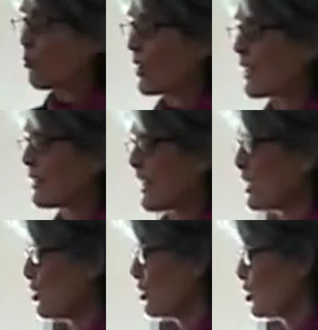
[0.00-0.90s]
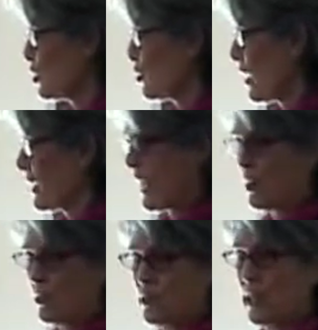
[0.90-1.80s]
So what I'd like you to do right
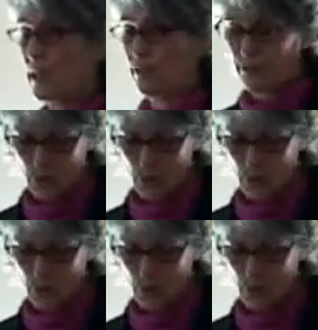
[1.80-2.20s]
now is take a